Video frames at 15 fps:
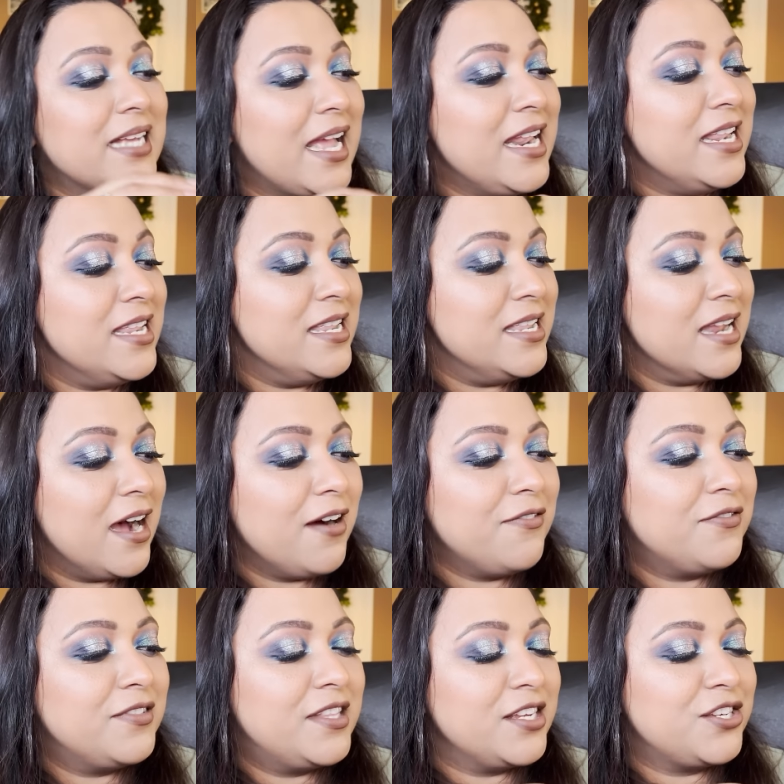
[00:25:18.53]
I
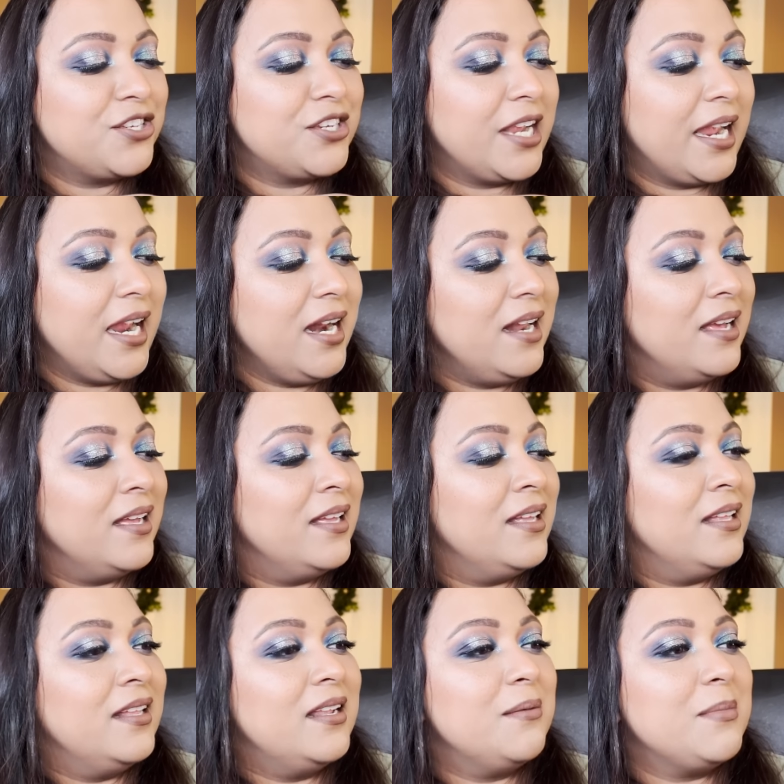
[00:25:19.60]
love this shade.
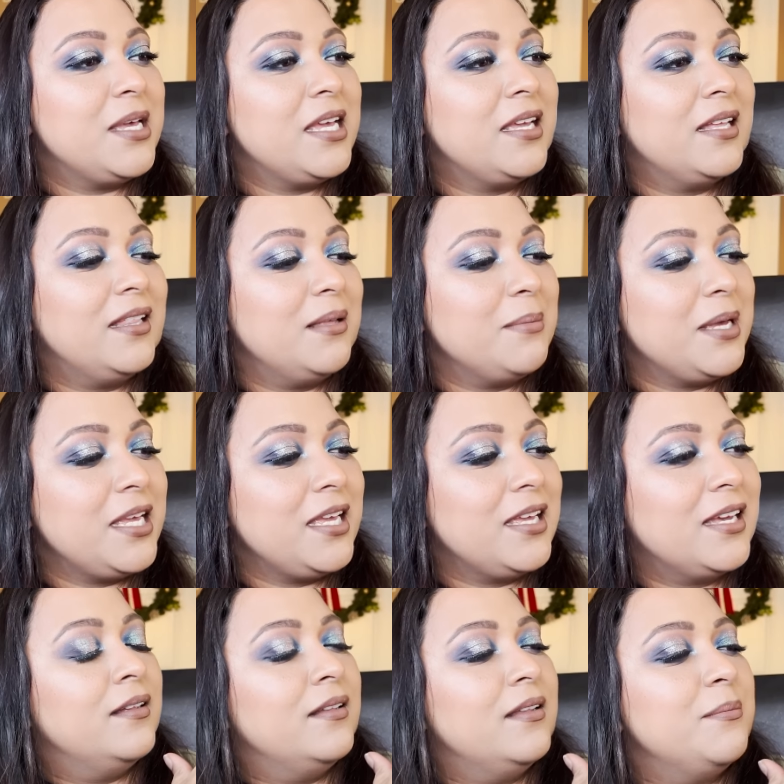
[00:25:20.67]
Let me
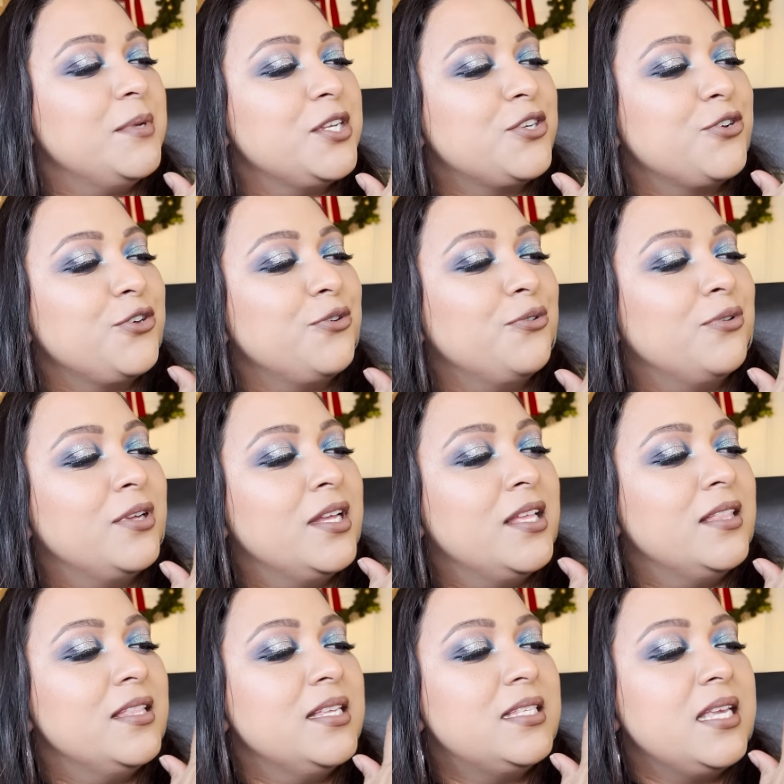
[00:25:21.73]
show you
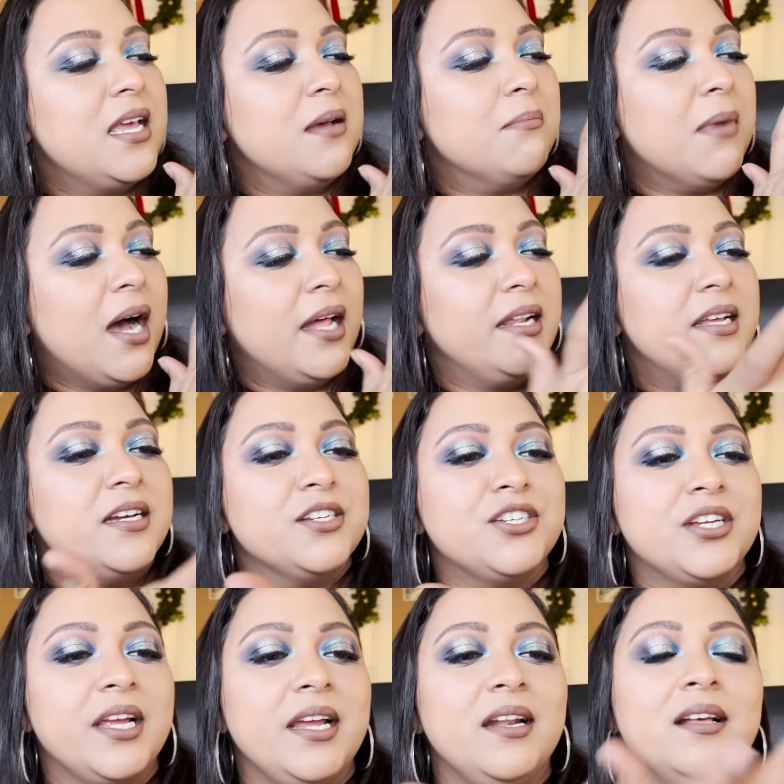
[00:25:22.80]
this Himalaya
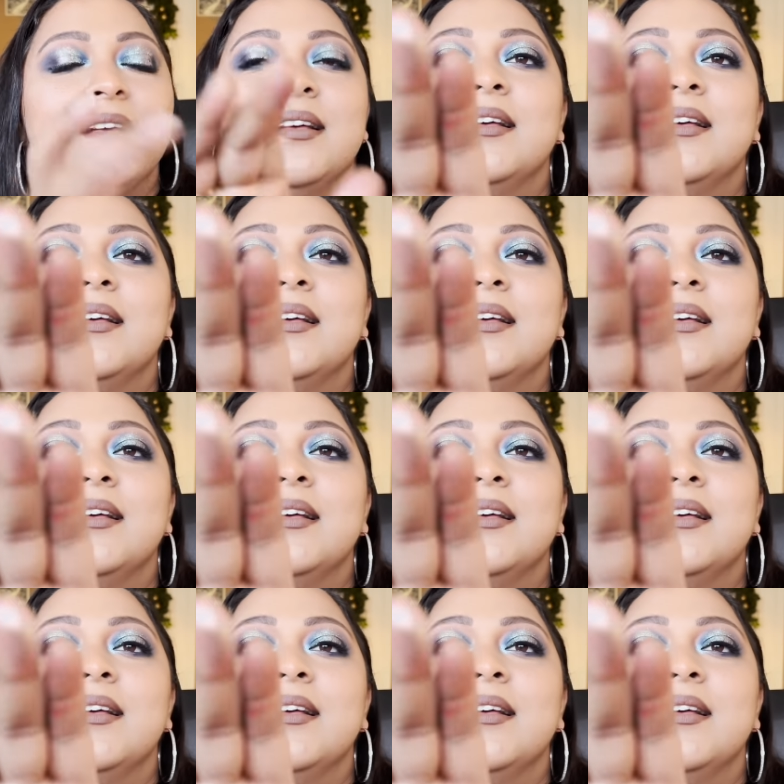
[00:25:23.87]
shade.